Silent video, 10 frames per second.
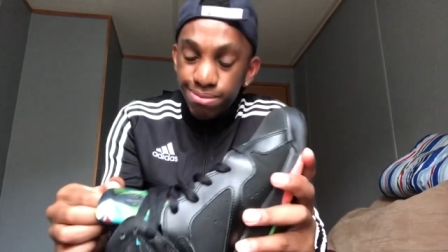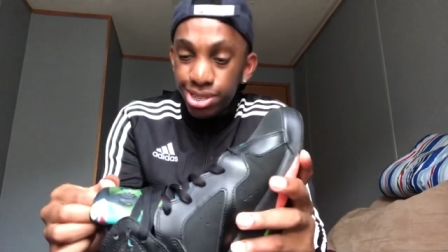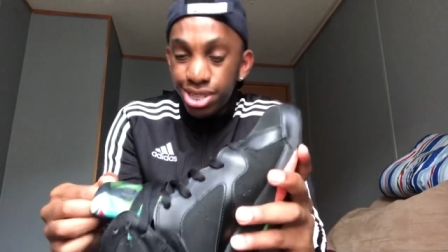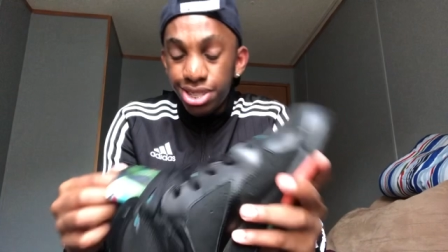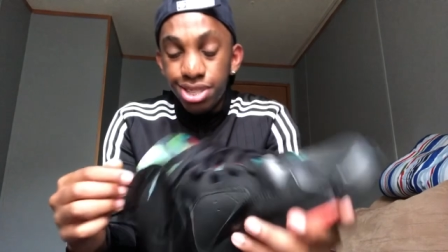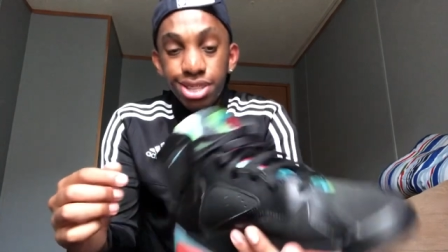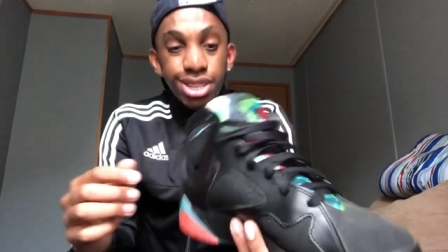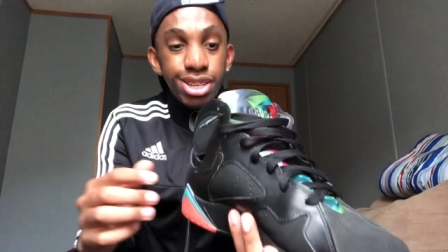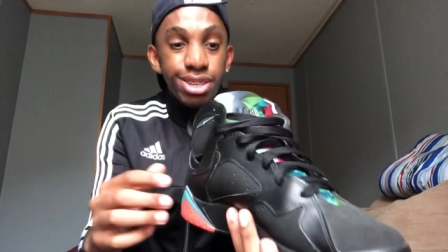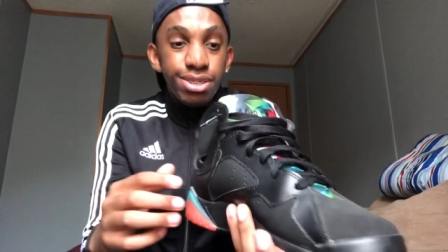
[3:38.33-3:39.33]
but other than
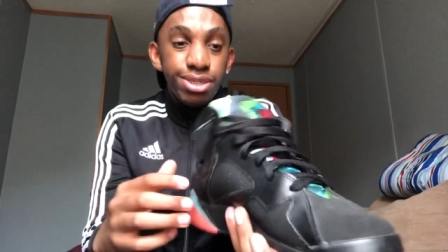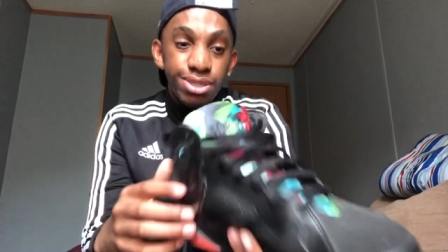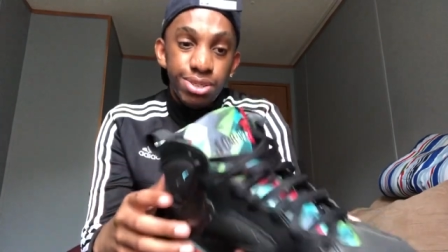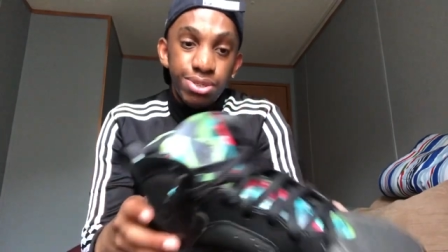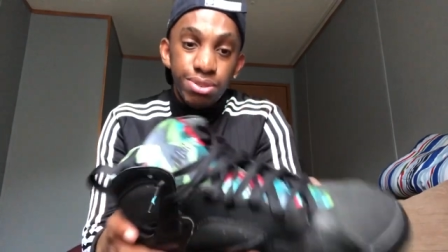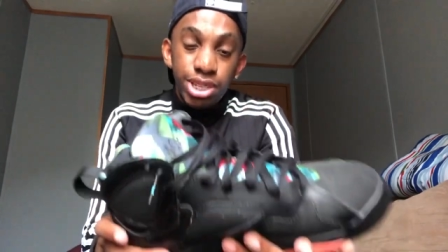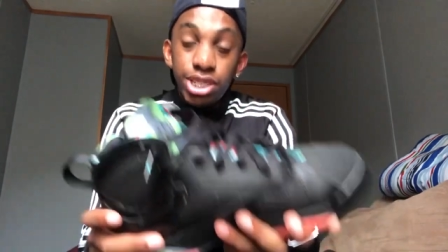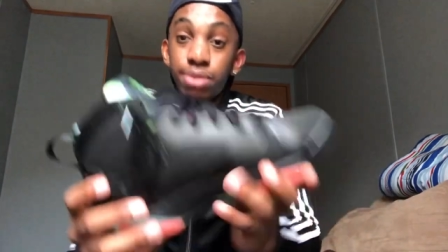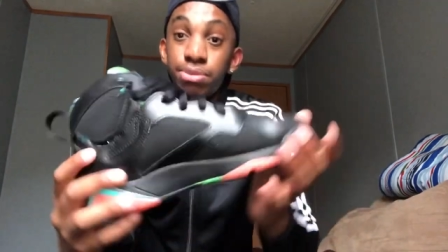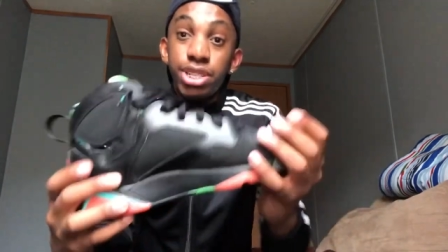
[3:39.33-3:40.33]
that, you know,
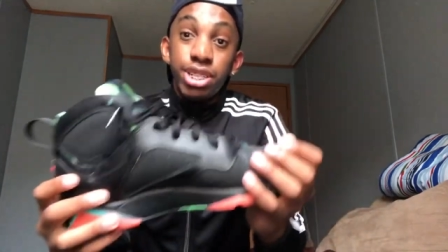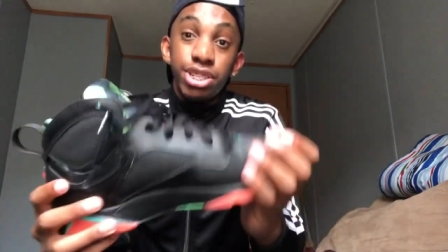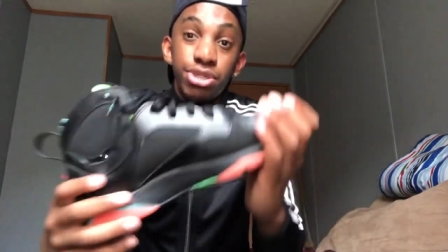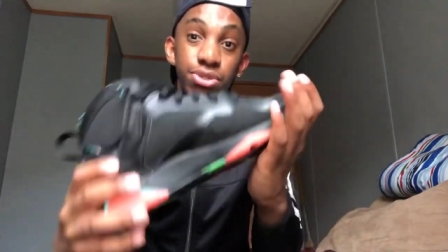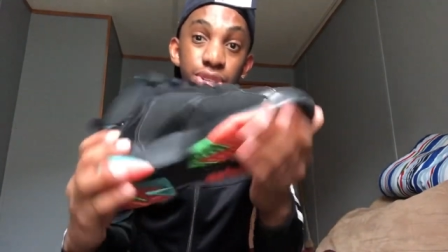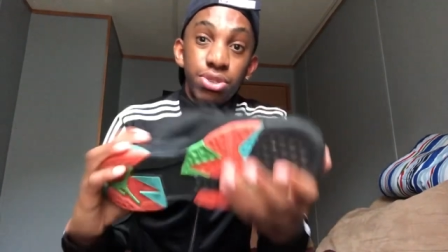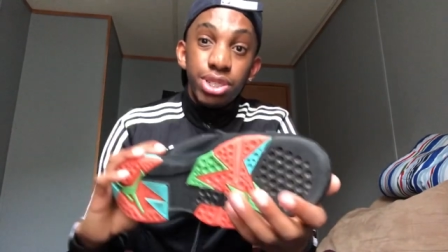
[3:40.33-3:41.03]
it's a pretty good shoe, though.